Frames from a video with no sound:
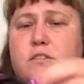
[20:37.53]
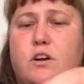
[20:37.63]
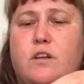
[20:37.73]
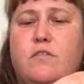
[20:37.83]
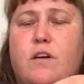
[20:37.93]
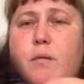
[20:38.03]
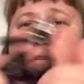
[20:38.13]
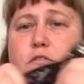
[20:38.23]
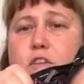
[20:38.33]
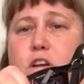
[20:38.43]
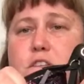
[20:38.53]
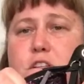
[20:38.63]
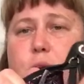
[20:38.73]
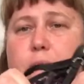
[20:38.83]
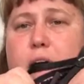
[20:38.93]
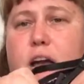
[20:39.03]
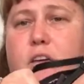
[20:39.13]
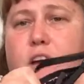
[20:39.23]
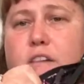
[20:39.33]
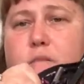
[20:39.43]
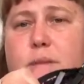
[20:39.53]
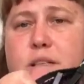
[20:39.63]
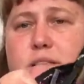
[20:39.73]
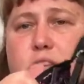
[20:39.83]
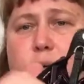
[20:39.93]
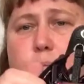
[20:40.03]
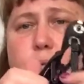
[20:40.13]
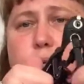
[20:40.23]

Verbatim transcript: starting from the front to the back, you have a big slip.